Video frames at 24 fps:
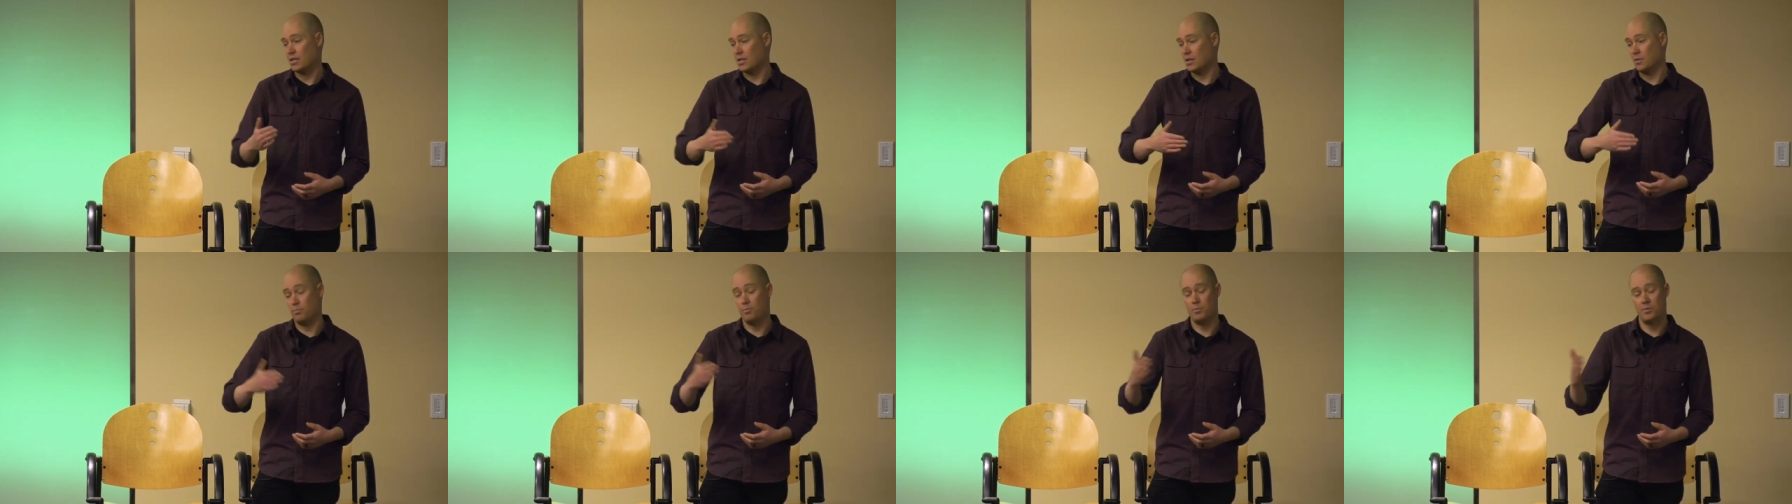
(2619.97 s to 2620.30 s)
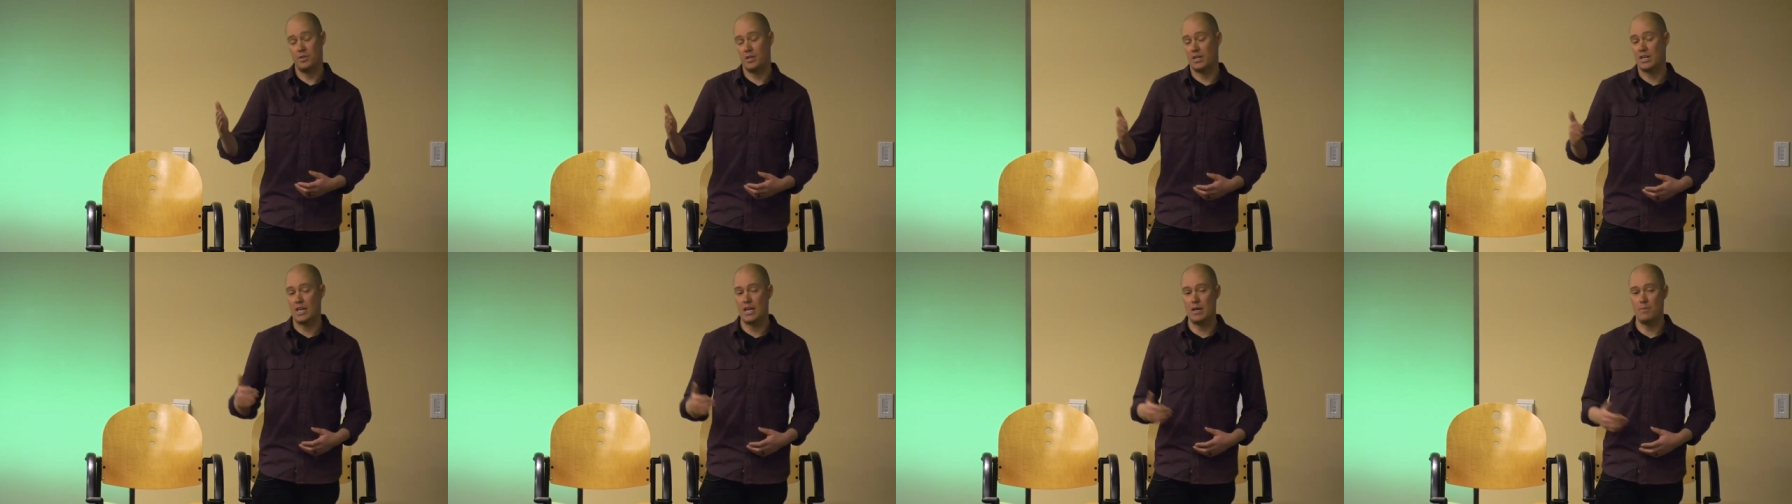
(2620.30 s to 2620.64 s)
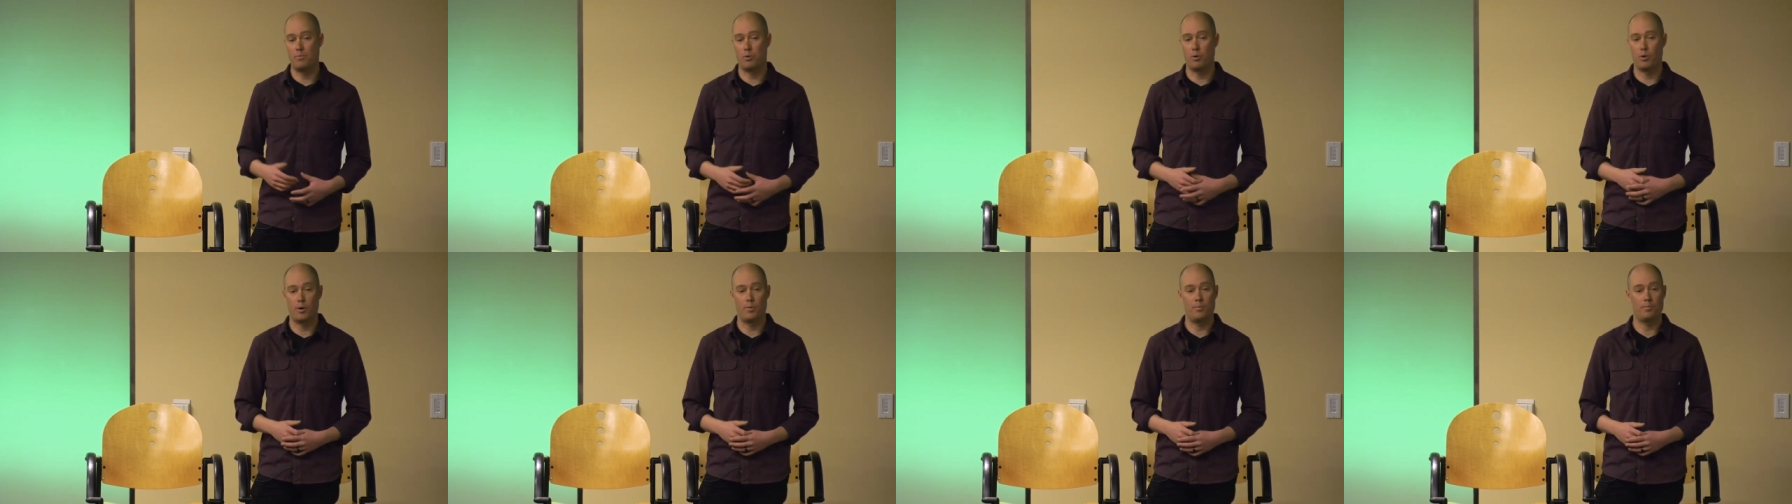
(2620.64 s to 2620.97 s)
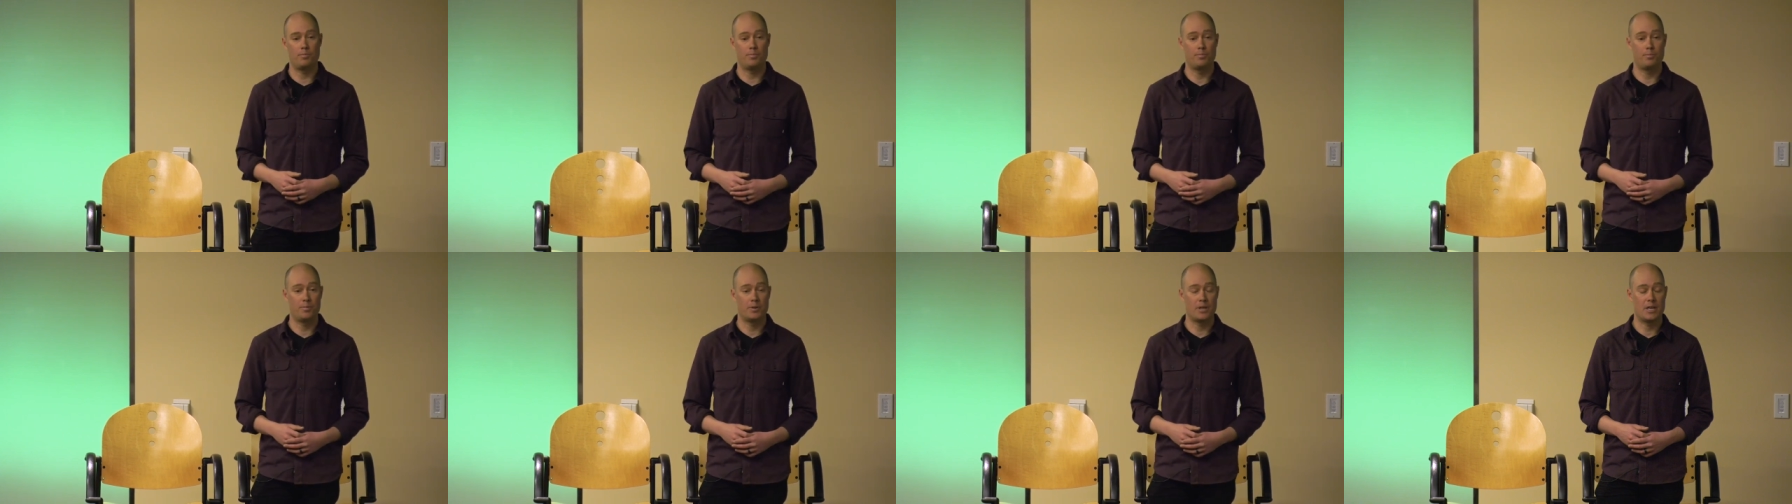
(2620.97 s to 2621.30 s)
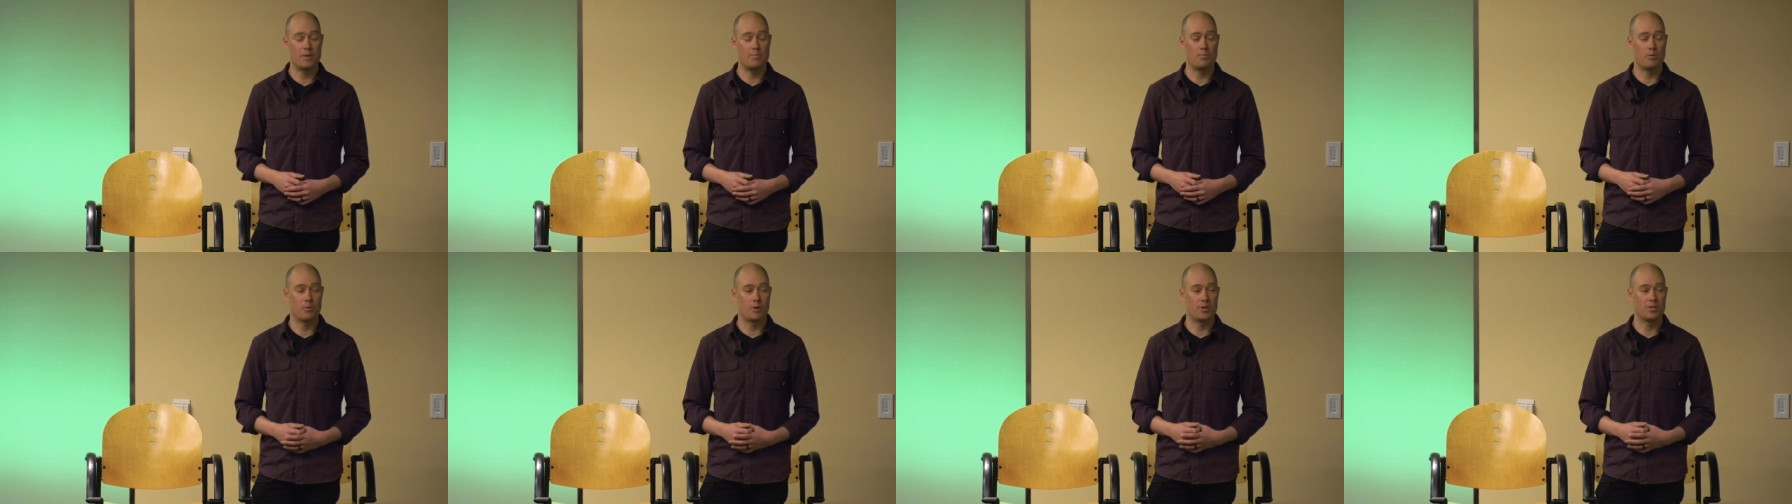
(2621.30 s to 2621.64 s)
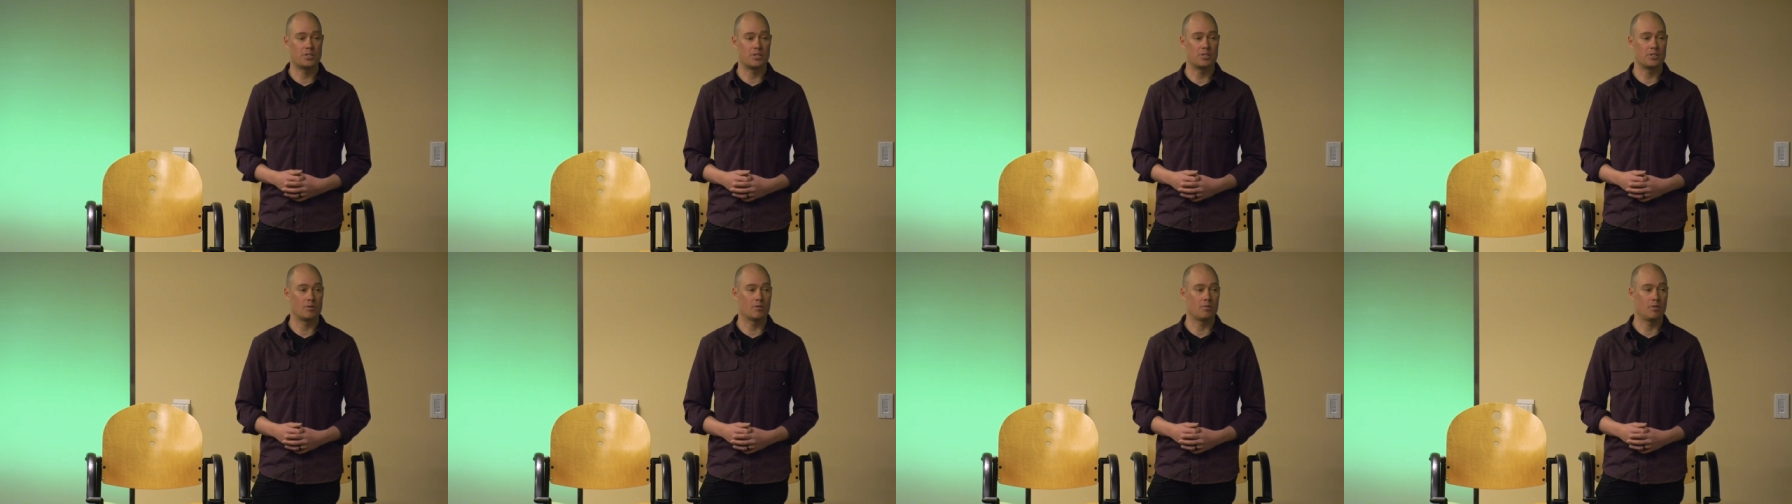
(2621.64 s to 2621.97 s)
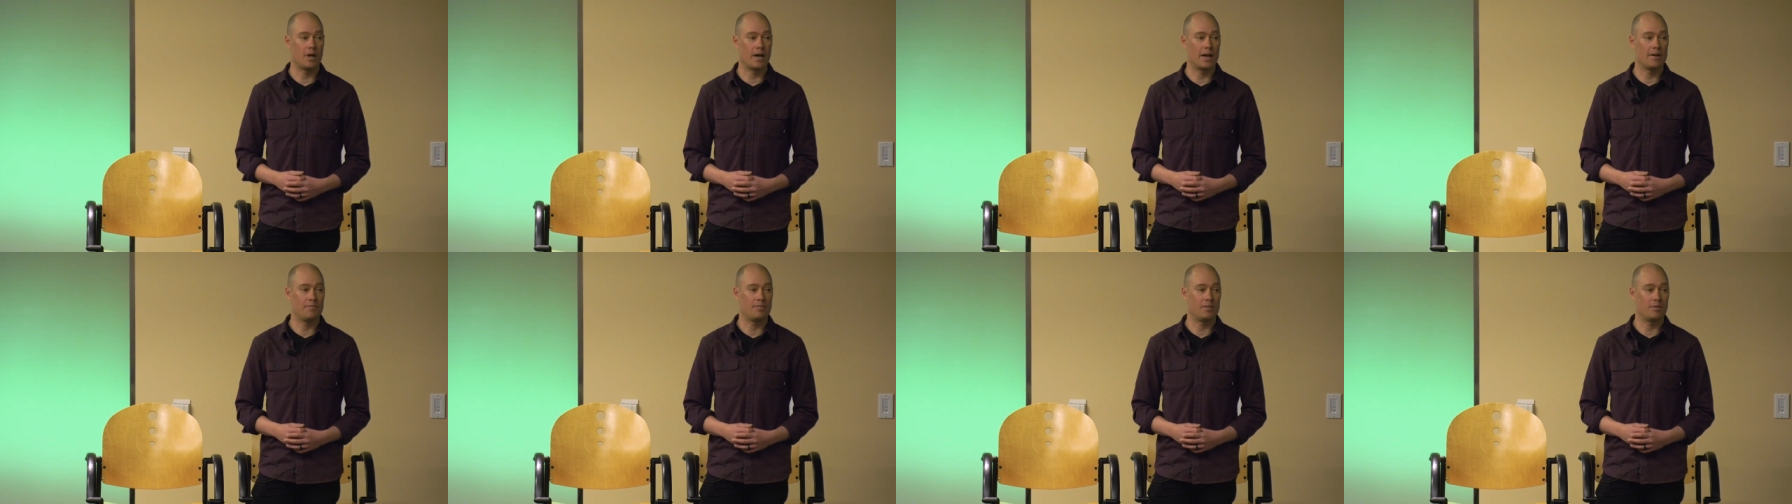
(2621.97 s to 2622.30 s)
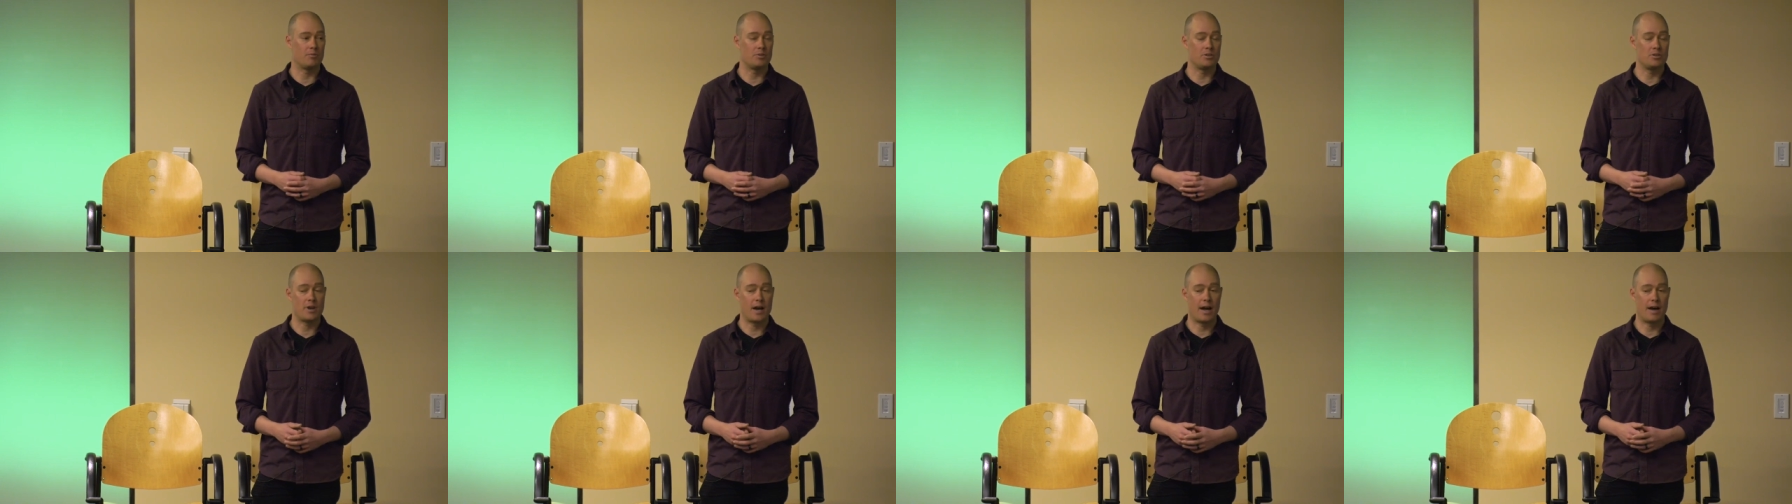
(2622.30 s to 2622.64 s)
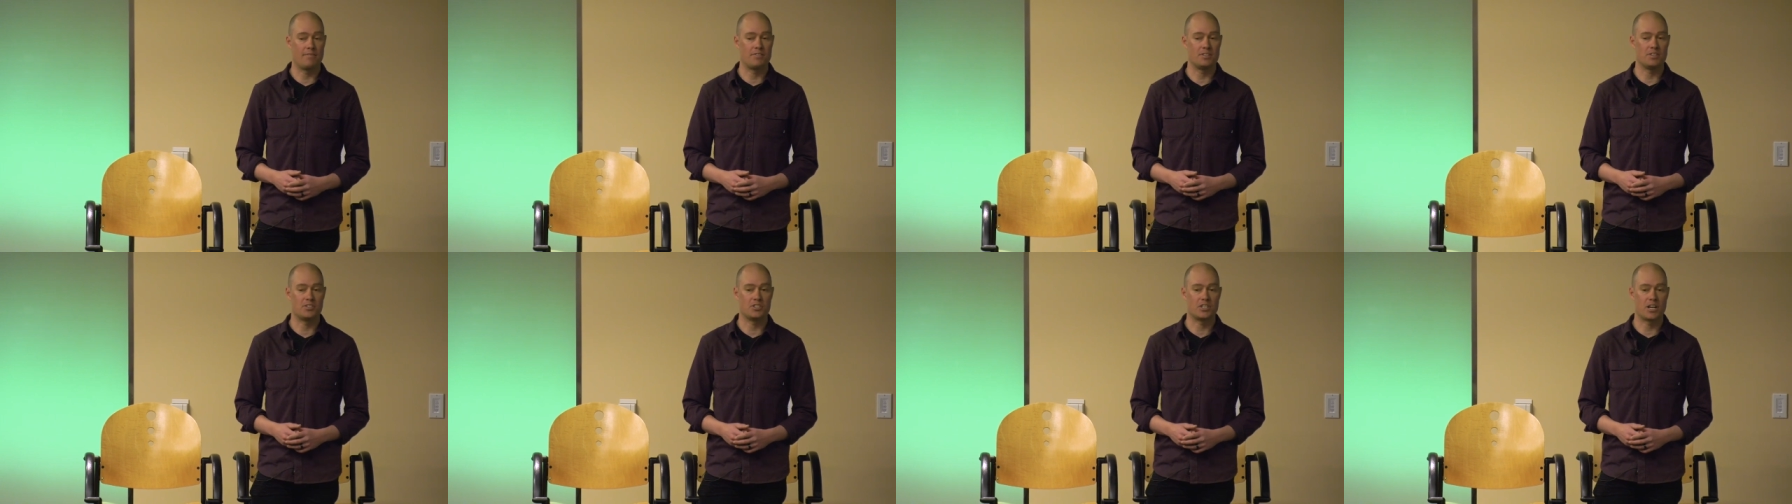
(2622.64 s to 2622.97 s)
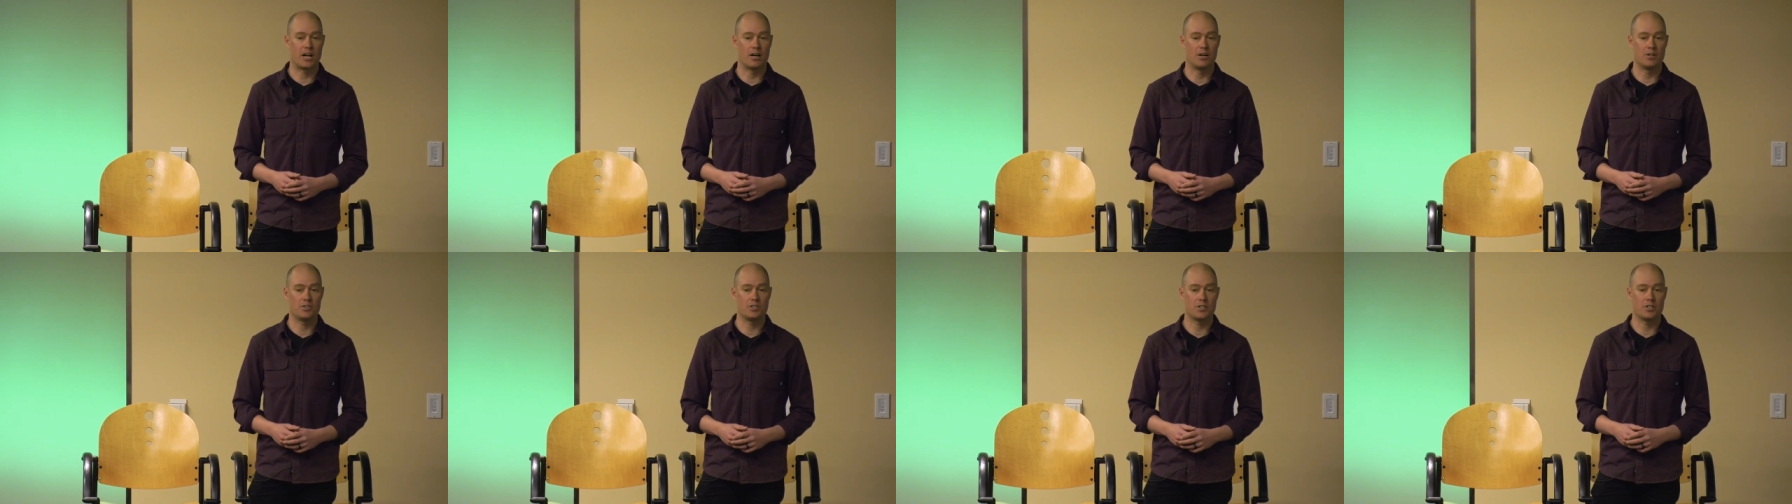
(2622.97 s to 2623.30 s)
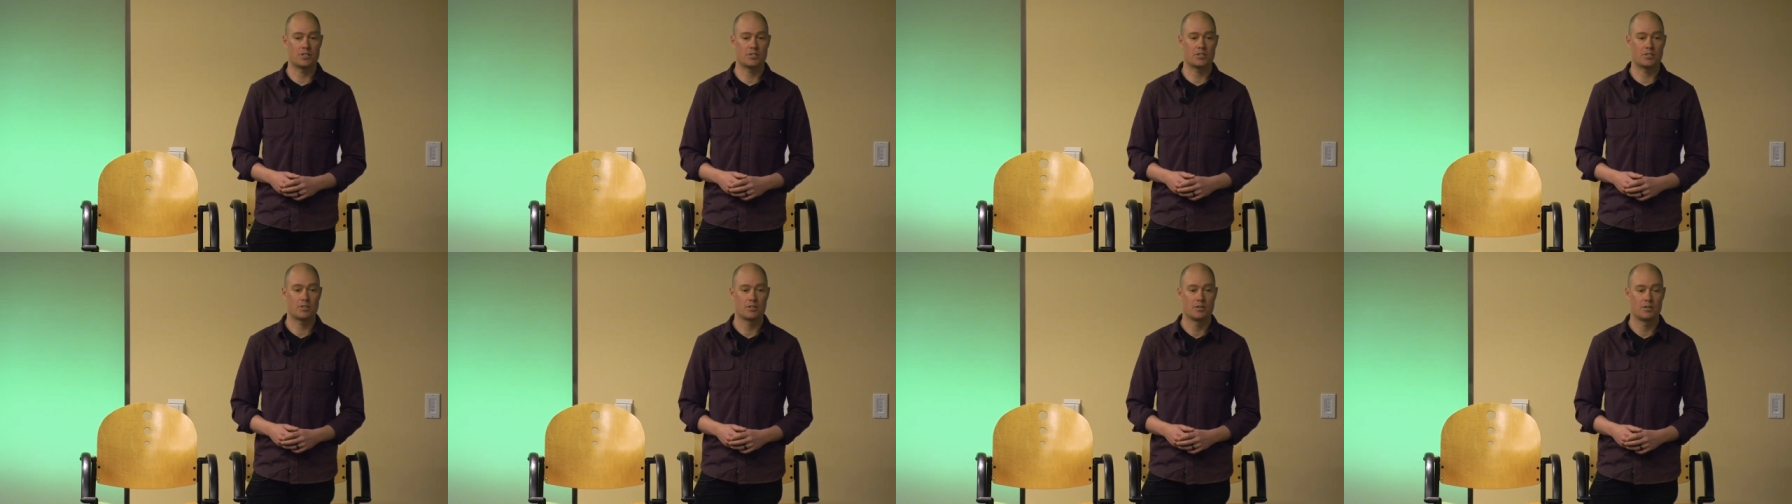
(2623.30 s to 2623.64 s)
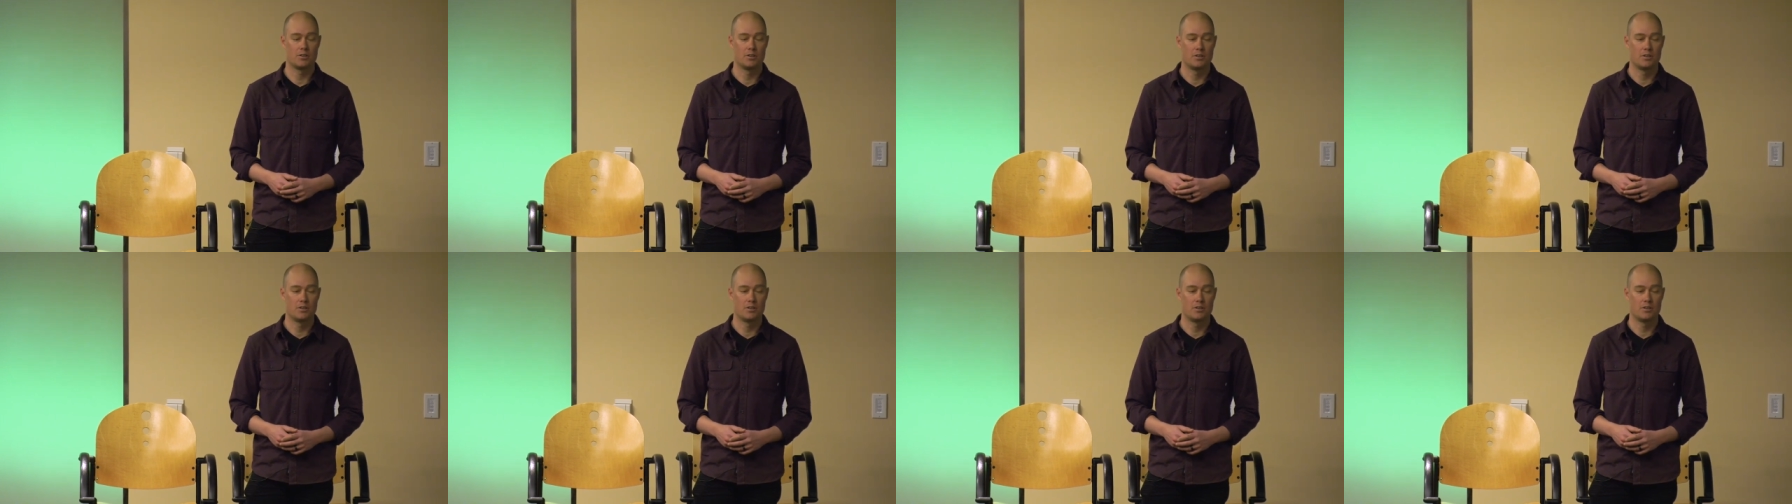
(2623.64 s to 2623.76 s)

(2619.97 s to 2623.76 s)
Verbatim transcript: and the key points in your life that when you have these challenges,